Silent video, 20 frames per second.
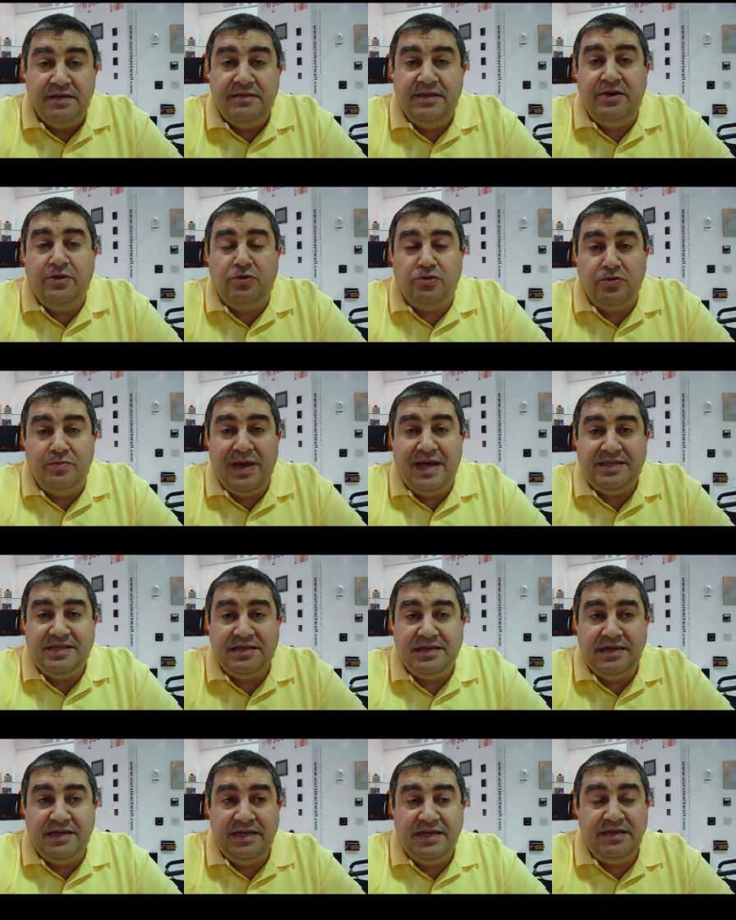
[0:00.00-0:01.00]
then
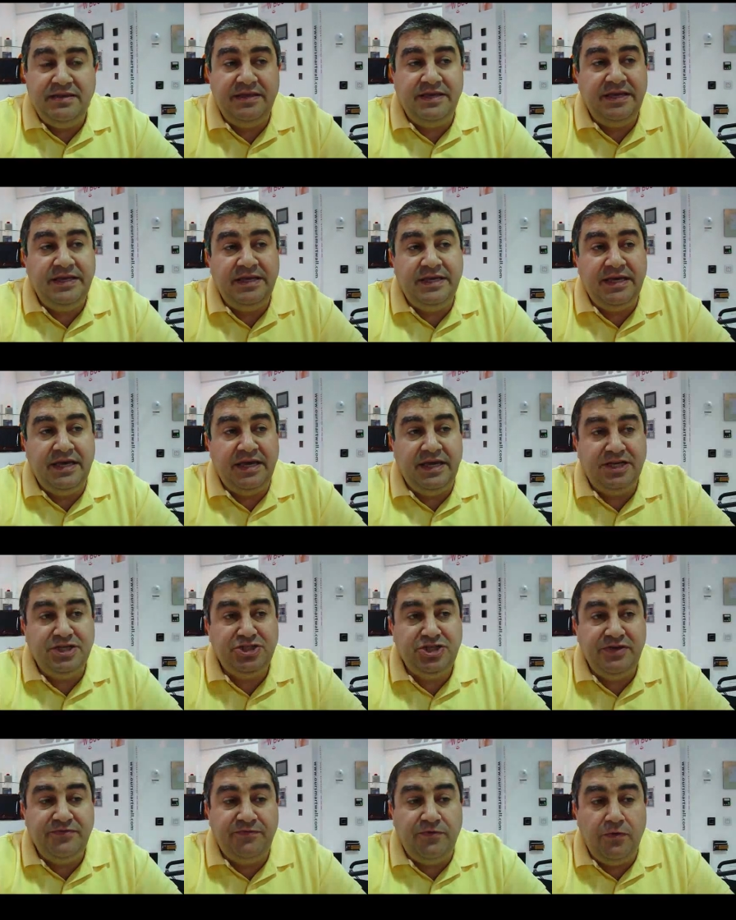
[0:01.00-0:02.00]
automatically the uh,
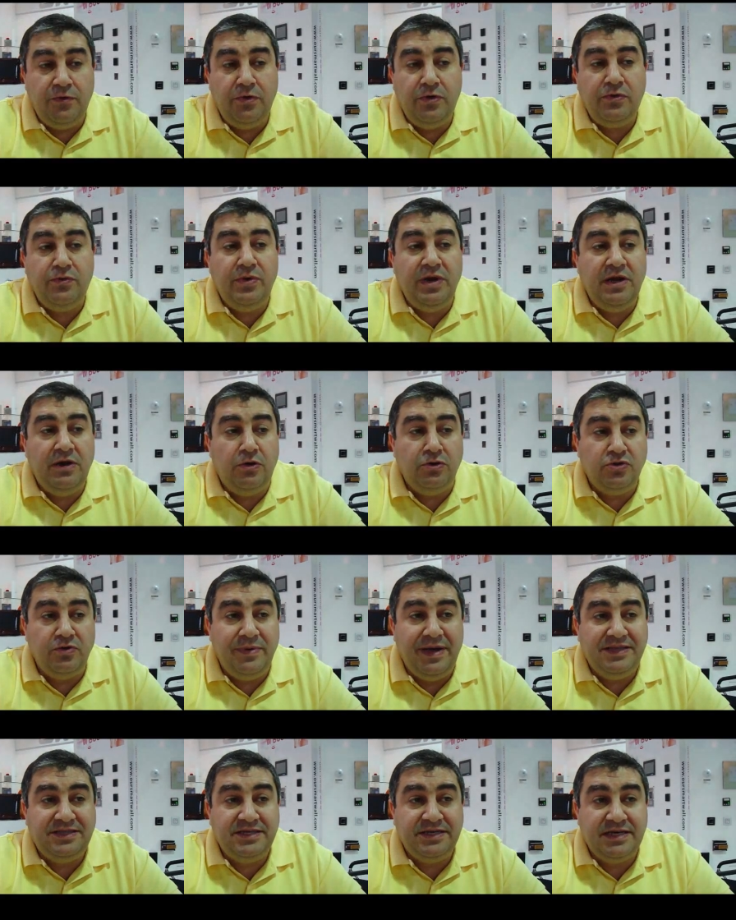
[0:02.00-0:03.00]
G four will
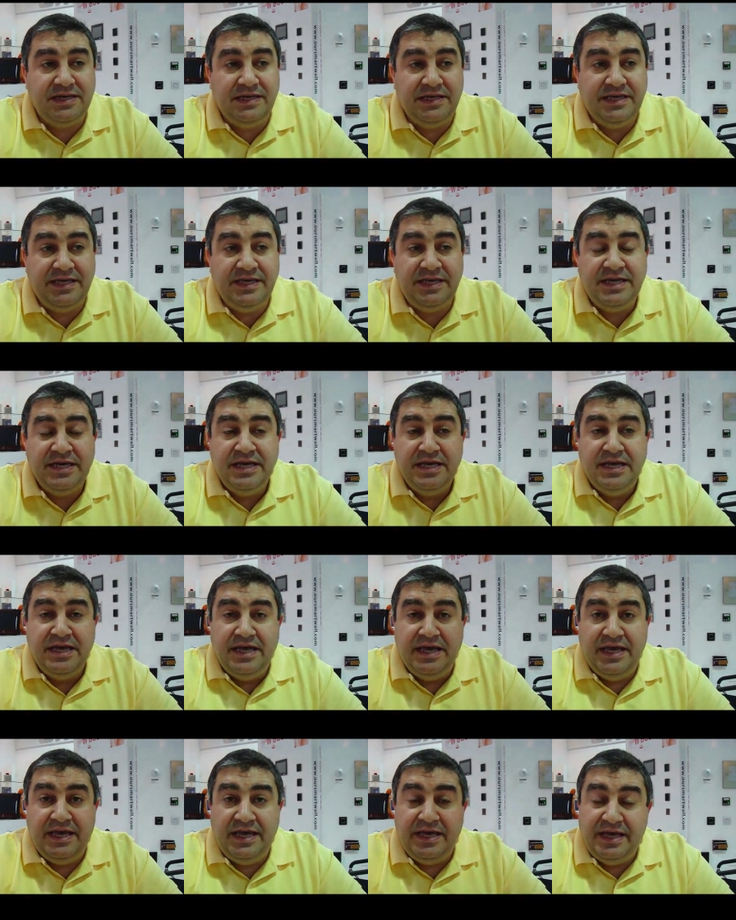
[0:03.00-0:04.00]
automatically uh,
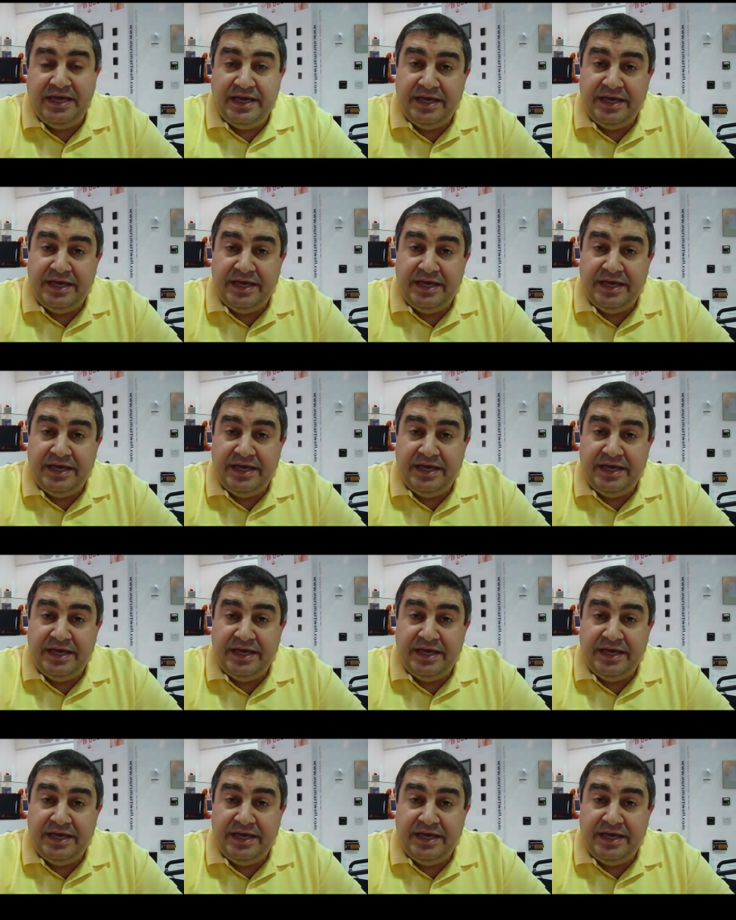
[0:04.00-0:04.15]
uh,